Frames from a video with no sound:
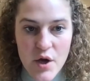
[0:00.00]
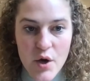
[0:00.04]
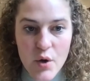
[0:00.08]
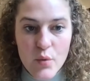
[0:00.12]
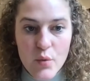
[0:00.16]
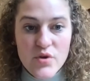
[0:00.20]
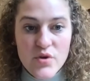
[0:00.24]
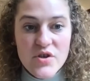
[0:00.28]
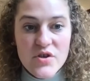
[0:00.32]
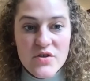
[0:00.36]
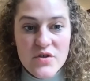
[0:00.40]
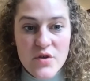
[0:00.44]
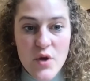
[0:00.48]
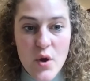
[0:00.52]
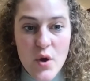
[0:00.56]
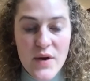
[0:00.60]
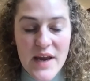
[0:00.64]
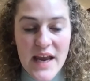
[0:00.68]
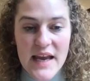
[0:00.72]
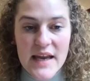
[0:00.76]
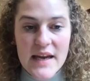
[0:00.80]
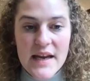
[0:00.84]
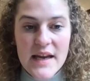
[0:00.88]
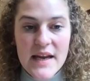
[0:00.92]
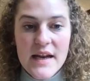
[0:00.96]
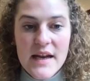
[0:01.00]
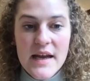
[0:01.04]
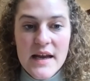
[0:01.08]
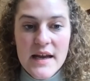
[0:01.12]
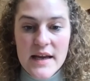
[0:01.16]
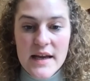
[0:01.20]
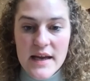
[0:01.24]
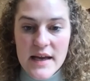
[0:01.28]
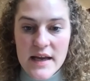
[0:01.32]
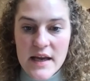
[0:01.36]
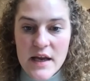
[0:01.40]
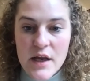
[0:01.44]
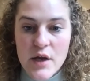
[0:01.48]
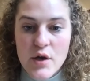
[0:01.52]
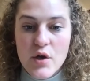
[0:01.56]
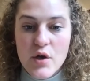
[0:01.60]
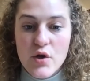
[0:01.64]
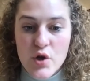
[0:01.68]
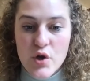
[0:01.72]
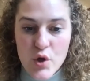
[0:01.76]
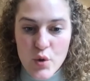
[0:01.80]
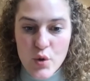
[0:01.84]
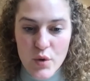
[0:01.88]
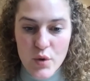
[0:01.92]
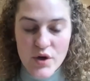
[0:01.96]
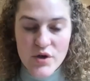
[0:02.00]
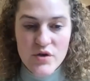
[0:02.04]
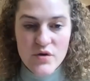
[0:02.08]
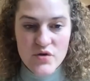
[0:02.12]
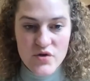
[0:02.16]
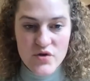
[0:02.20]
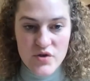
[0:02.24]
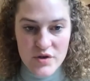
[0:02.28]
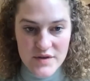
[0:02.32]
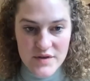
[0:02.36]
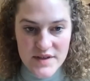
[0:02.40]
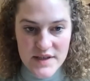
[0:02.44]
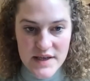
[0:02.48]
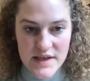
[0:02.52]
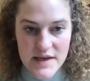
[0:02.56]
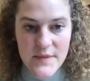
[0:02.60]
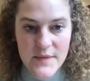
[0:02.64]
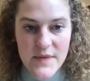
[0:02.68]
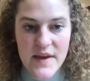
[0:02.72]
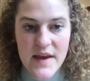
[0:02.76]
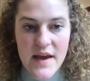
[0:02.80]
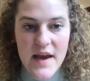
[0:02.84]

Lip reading: which is located in Newark, New Jersey.